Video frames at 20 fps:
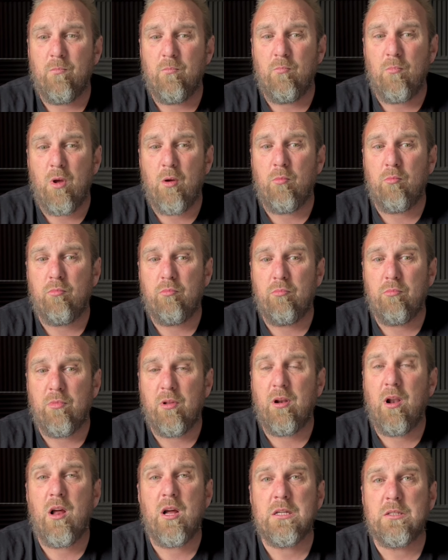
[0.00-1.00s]
well, the
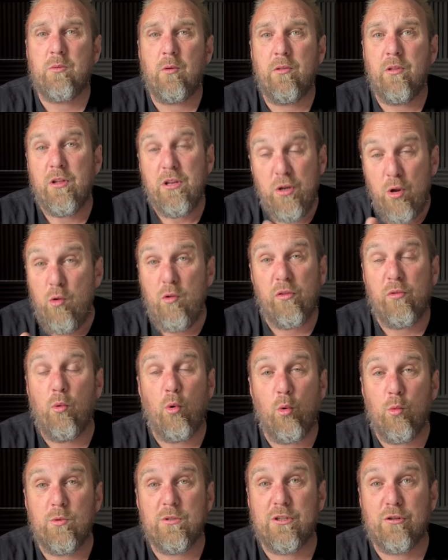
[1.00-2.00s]
last one that you
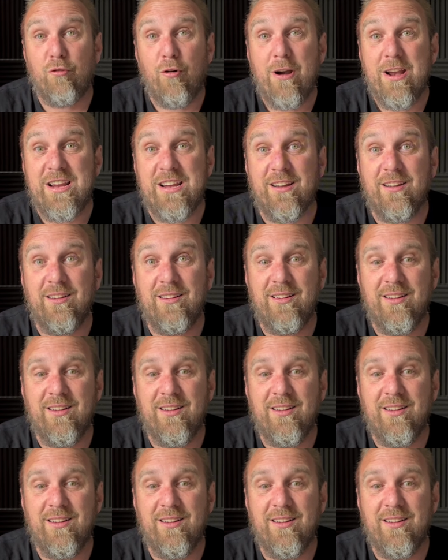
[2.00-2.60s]
thought was great.